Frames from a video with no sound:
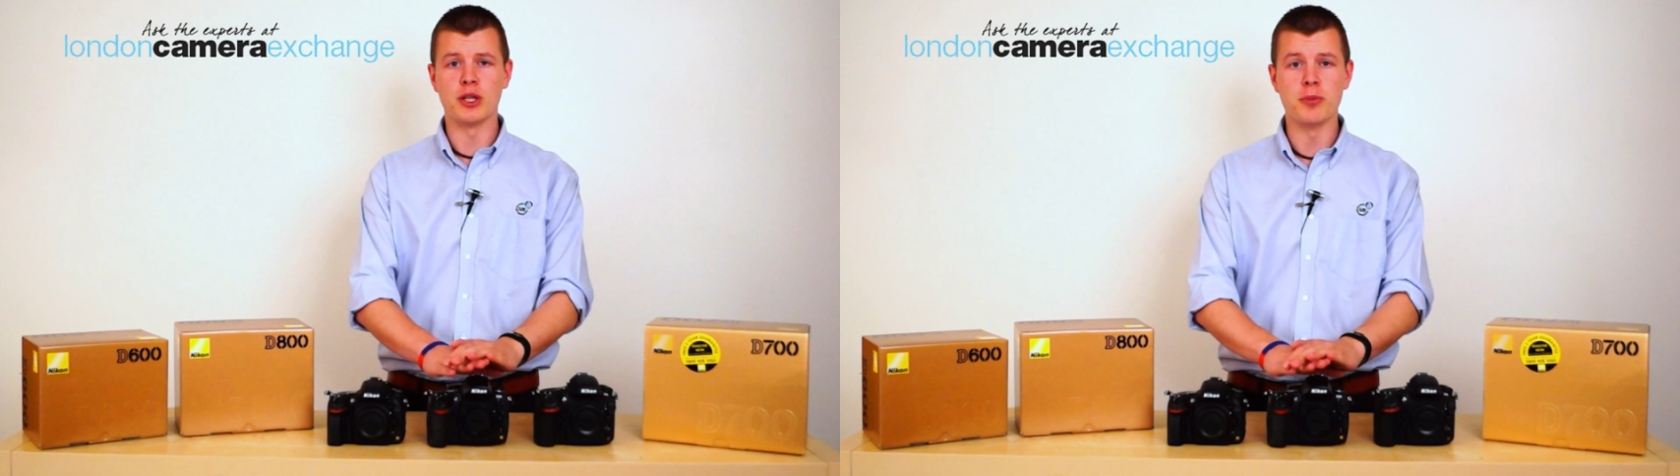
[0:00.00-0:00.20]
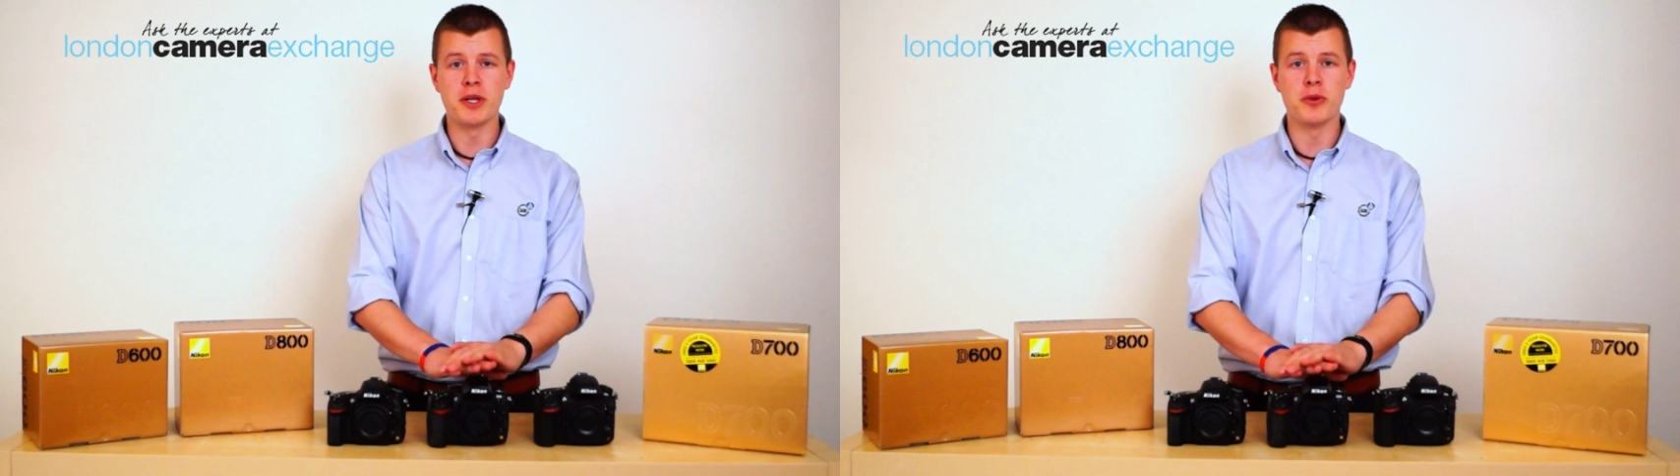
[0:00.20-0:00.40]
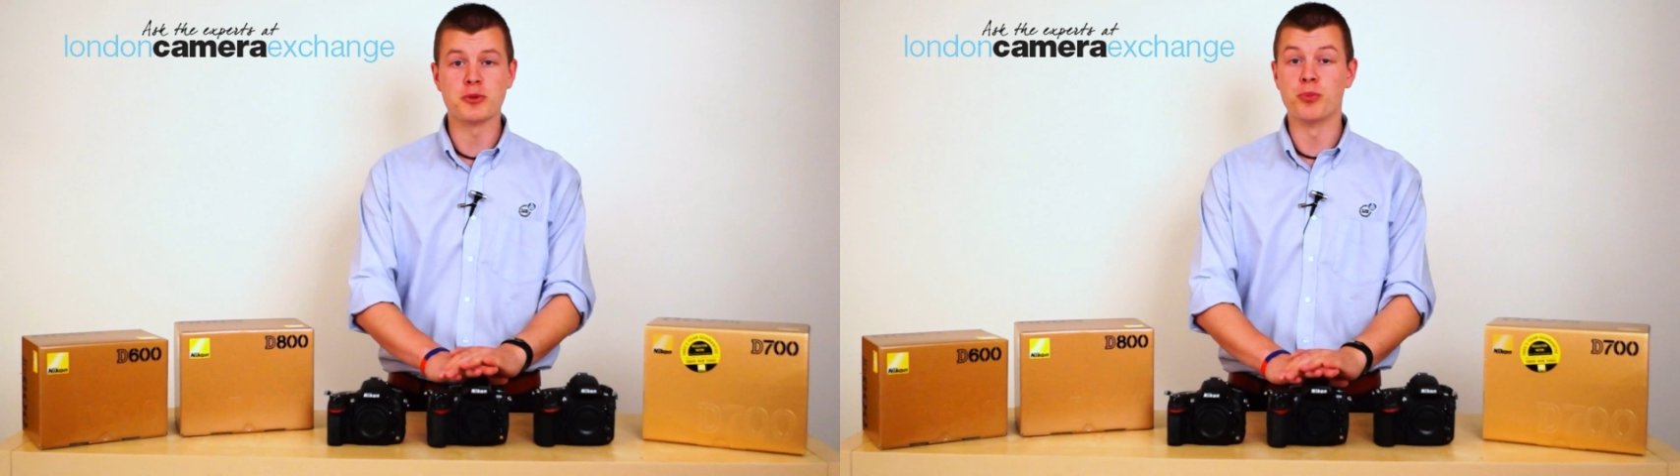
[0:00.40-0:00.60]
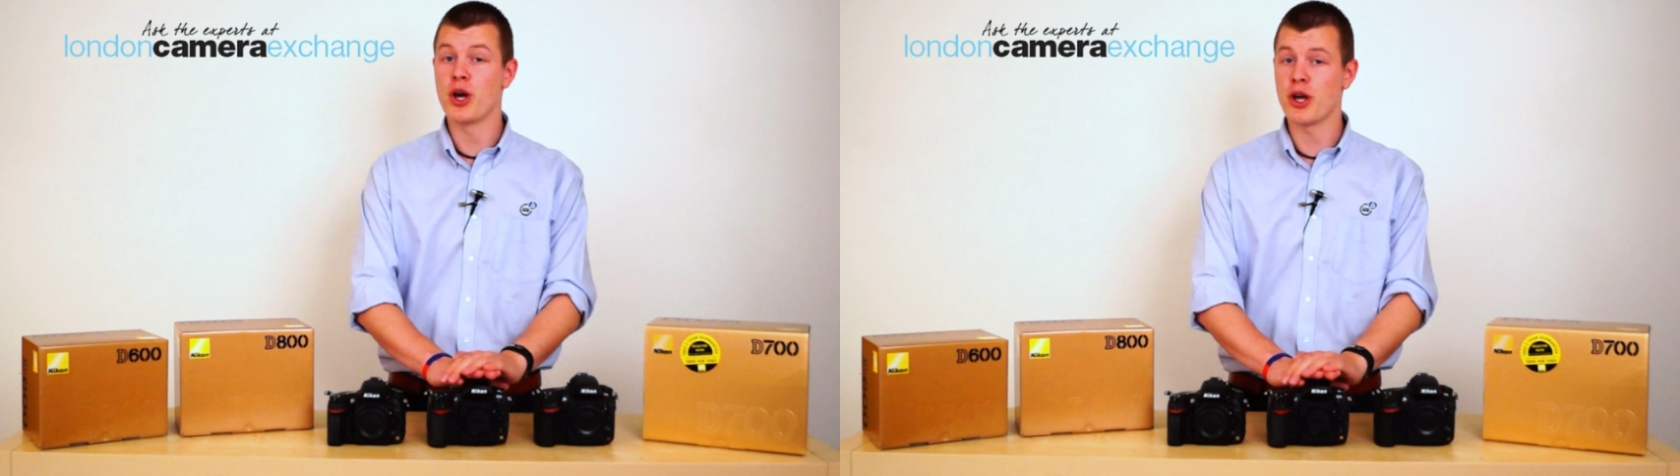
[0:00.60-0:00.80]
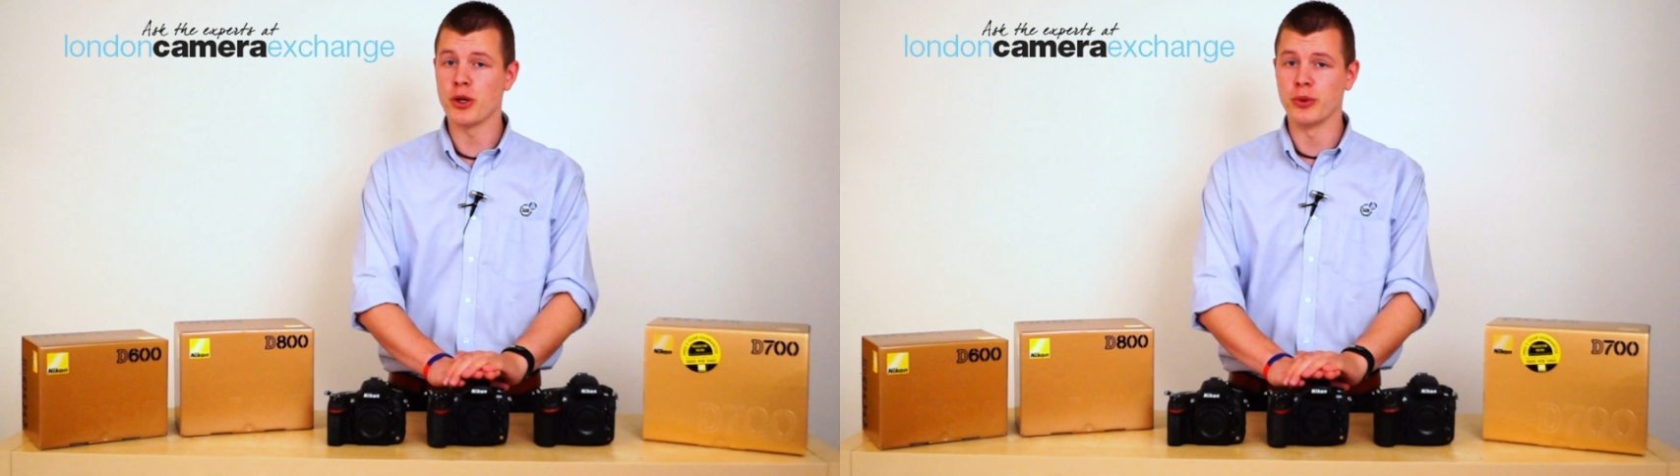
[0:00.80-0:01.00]
in the middle is
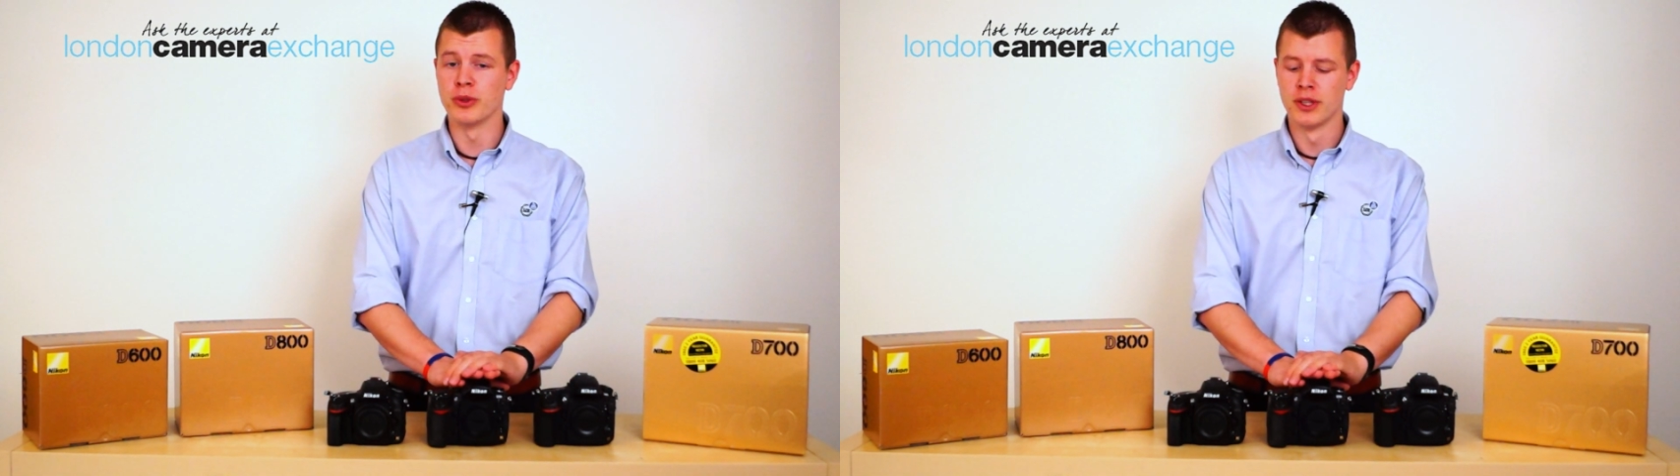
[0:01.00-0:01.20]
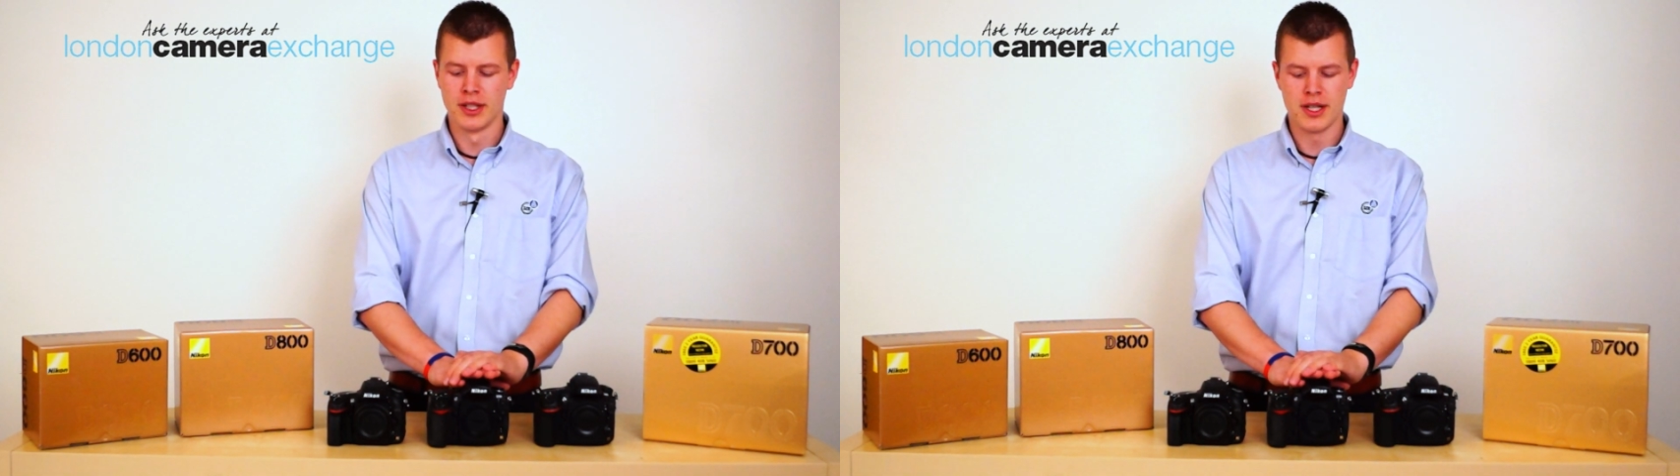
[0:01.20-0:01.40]
my own.